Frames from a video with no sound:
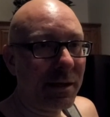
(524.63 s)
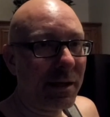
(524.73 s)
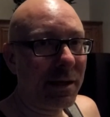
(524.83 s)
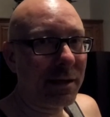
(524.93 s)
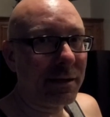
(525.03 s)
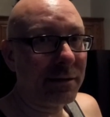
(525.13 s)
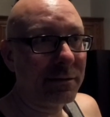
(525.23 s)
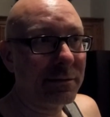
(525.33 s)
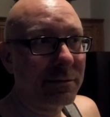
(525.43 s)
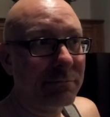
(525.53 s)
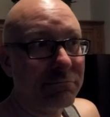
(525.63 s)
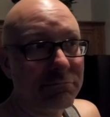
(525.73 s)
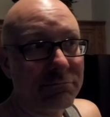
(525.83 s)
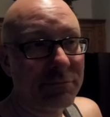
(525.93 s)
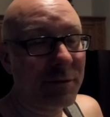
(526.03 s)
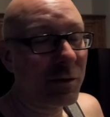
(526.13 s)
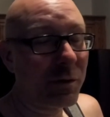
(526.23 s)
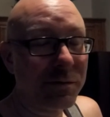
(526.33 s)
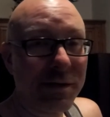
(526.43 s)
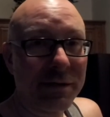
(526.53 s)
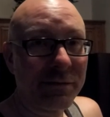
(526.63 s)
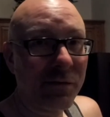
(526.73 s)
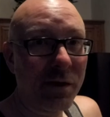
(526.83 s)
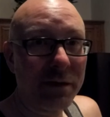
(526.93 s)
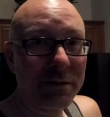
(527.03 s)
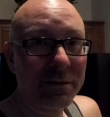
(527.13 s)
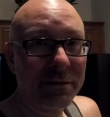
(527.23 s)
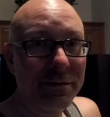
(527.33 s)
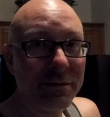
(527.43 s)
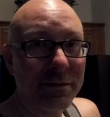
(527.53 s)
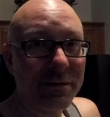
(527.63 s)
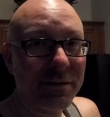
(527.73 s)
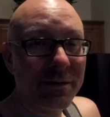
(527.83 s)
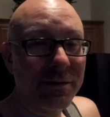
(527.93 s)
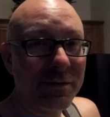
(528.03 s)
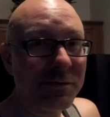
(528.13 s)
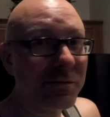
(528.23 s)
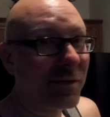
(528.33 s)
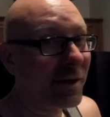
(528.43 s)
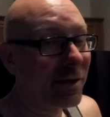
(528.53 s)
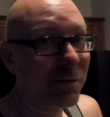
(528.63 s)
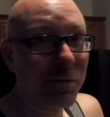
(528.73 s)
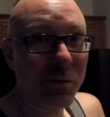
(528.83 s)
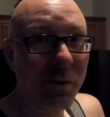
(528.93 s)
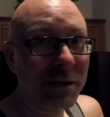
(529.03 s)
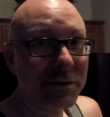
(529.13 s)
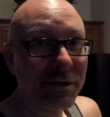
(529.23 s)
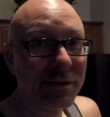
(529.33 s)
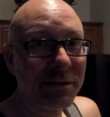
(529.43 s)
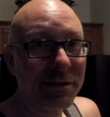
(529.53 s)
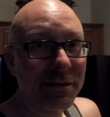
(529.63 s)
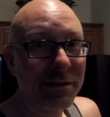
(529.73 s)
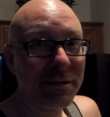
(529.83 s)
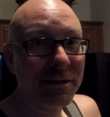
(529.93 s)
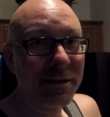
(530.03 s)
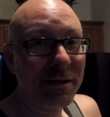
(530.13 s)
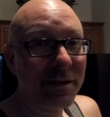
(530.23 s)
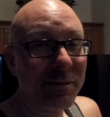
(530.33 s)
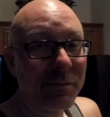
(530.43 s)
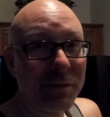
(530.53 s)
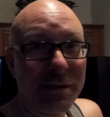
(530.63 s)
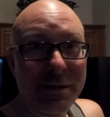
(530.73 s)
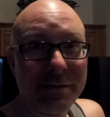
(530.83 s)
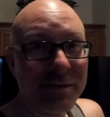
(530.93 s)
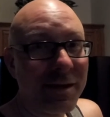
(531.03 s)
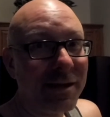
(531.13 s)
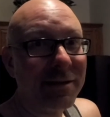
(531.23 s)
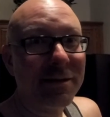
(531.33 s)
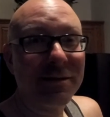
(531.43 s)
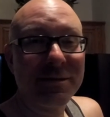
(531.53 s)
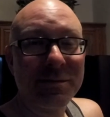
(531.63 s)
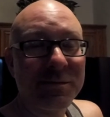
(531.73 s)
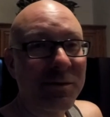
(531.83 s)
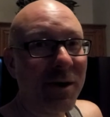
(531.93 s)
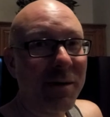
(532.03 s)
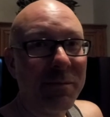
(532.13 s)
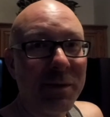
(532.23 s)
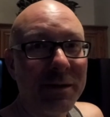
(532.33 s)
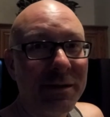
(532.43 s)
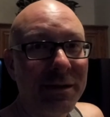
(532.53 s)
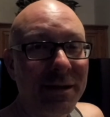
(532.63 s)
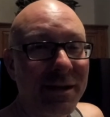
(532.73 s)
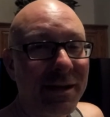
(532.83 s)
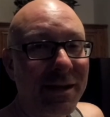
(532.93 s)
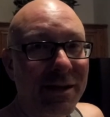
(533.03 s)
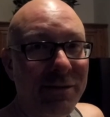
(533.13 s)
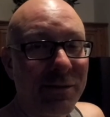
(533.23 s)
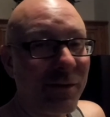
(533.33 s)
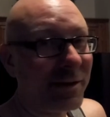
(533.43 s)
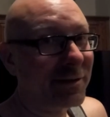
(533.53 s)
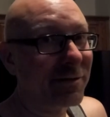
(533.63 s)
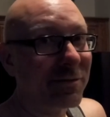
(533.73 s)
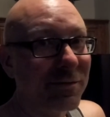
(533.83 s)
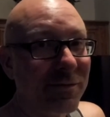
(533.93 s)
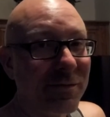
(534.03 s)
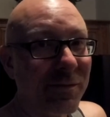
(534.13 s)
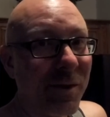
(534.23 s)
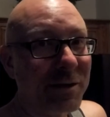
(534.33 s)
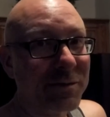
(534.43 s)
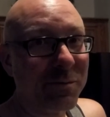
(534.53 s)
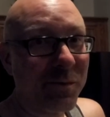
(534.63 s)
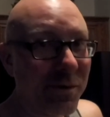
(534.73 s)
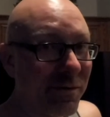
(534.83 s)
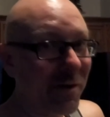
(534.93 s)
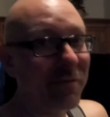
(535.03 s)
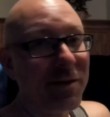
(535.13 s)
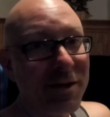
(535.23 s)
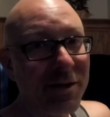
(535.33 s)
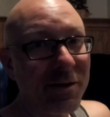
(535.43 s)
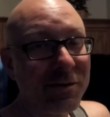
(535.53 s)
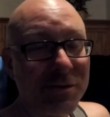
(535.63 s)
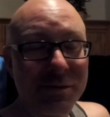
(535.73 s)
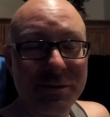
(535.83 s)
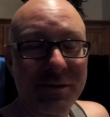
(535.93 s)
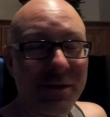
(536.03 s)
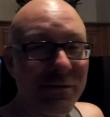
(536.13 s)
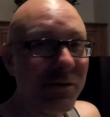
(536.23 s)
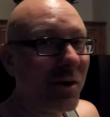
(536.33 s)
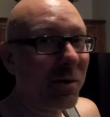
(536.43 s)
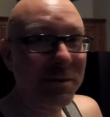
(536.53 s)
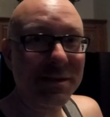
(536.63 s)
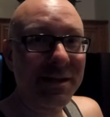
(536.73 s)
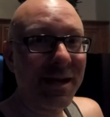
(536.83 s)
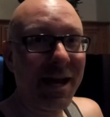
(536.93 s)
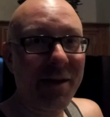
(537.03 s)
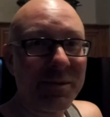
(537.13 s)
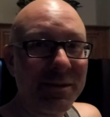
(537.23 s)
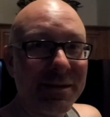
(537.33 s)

and close out the vlog. Thank you for watching. Please hit the subscribe button if you like to watch more of our videos because you never know what's going to happen.